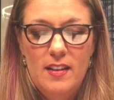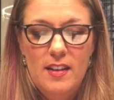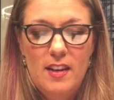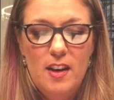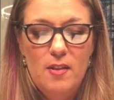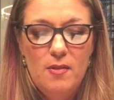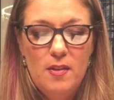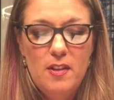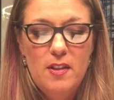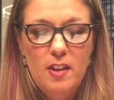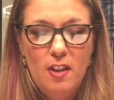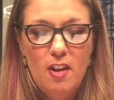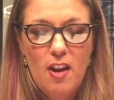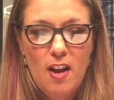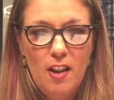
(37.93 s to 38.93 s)
You know,
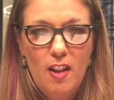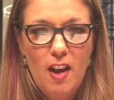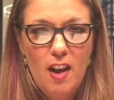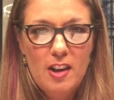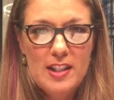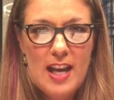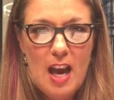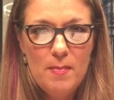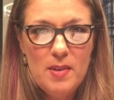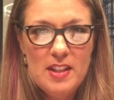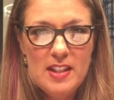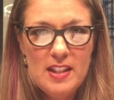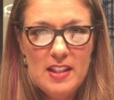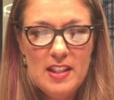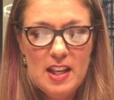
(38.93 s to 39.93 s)
a lot has
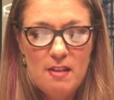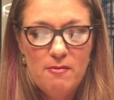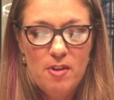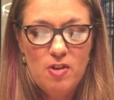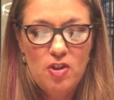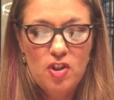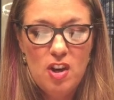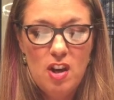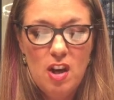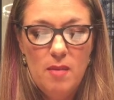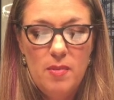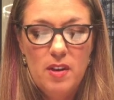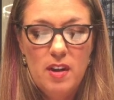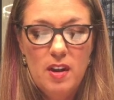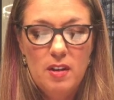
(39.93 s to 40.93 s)
happened since that first
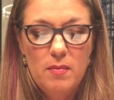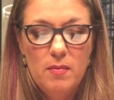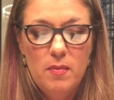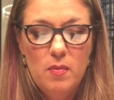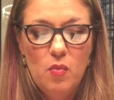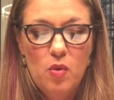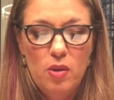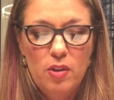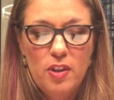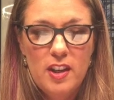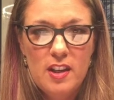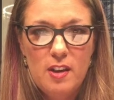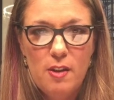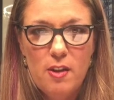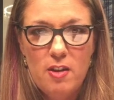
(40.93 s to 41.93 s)
job. We're
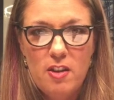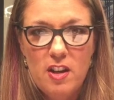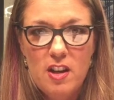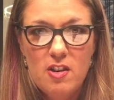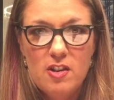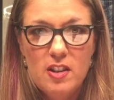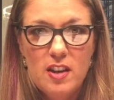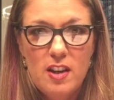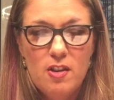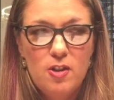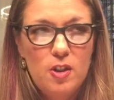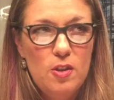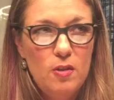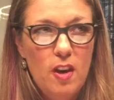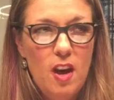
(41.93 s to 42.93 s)
looking at 30 years later,
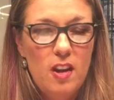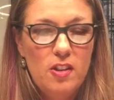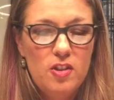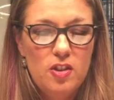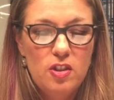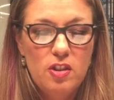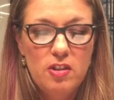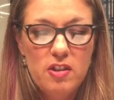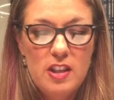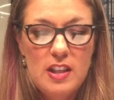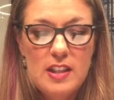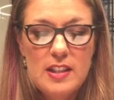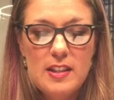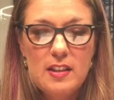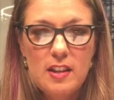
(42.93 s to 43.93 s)
2 college
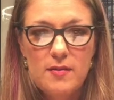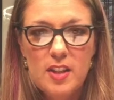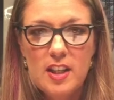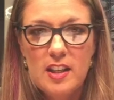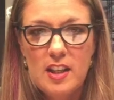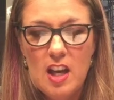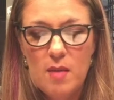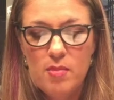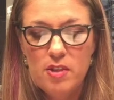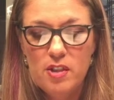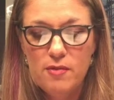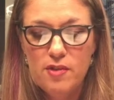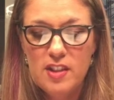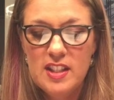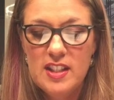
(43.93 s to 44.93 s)
degrees, living in a couple of
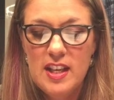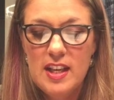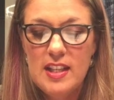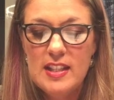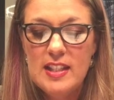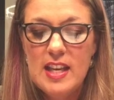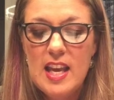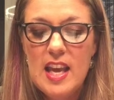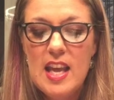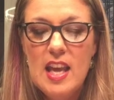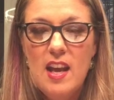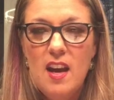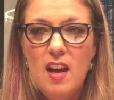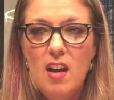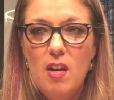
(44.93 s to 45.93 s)
different states,
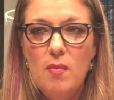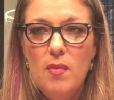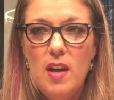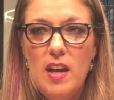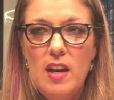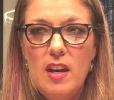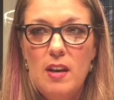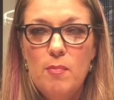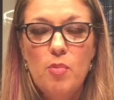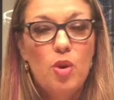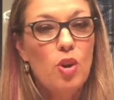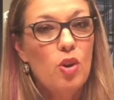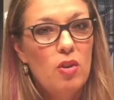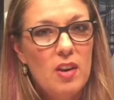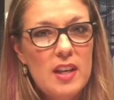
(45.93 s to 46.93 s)
and a
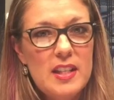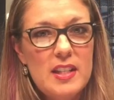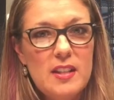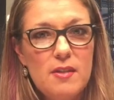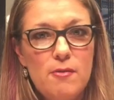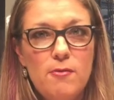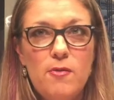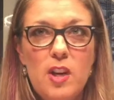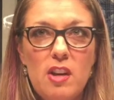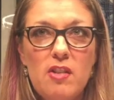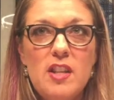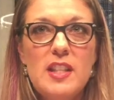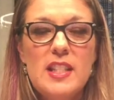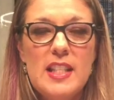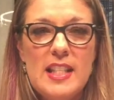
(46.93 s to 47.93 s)
progressive,
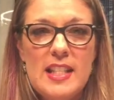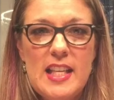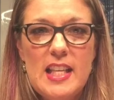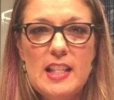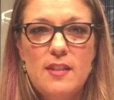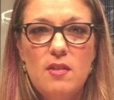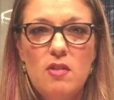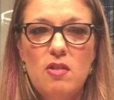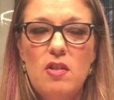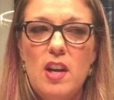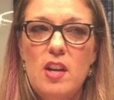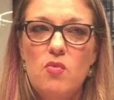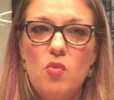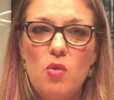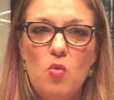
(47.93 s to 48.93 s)
very successful
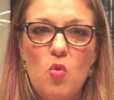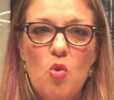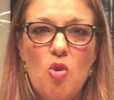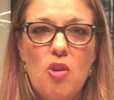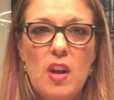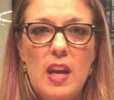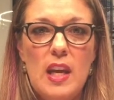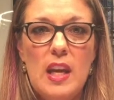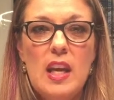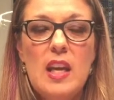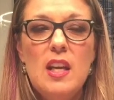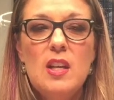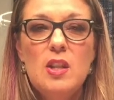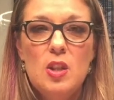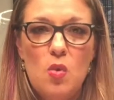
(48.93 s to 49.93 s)
and rewarding
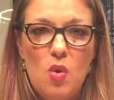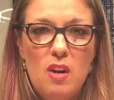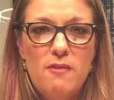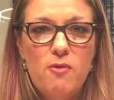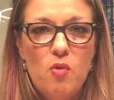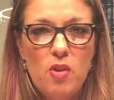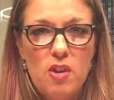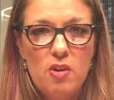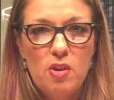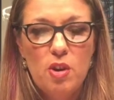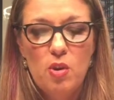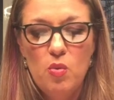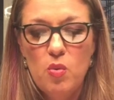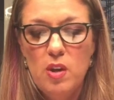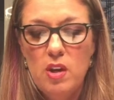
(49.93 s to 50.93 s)
24-year
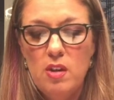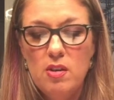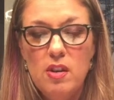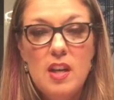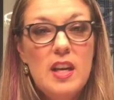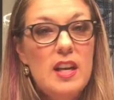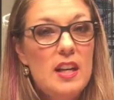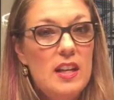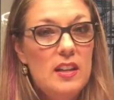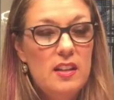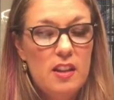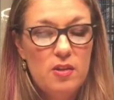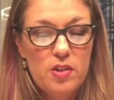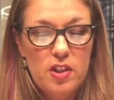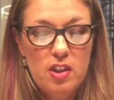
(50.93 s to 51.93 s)
career in
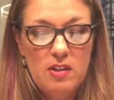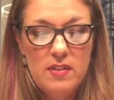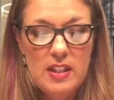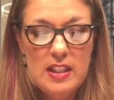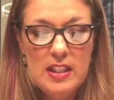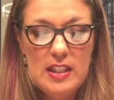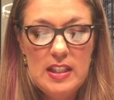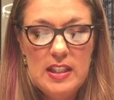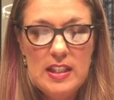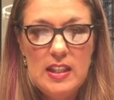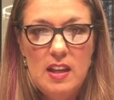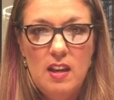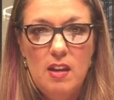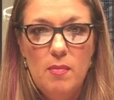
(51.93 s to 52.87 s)
legal services.